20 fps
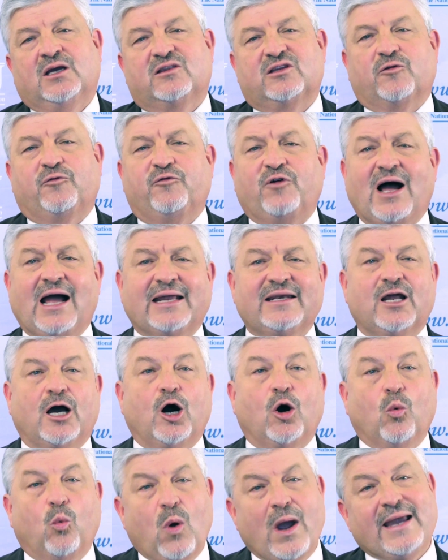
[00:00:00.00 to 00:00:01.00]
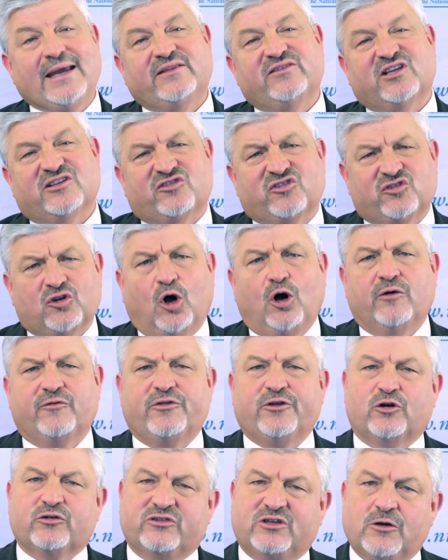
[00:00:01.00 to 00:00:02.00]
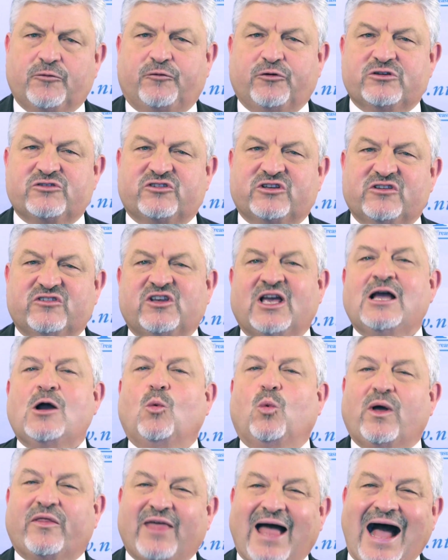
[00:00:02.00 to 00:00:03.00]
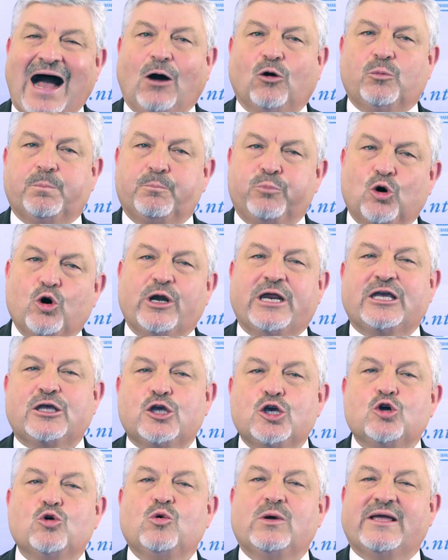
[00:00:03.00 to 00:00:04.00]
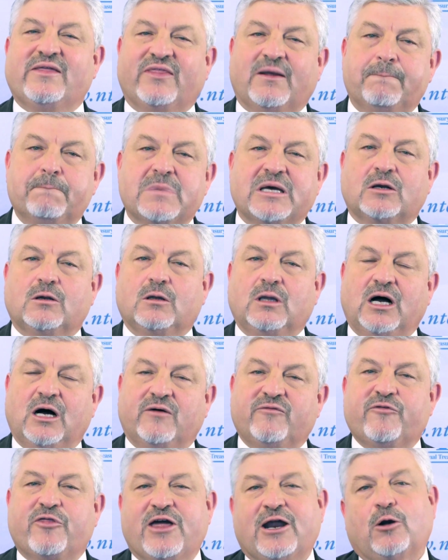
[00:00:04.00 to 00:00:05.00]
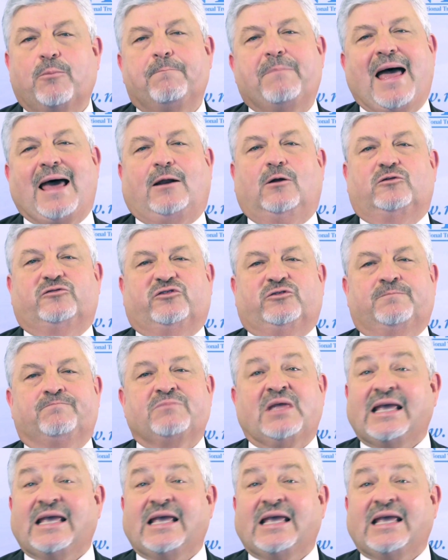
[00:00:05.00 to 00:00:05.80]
to find a way to solve their differences without putting you in the middle of their battles.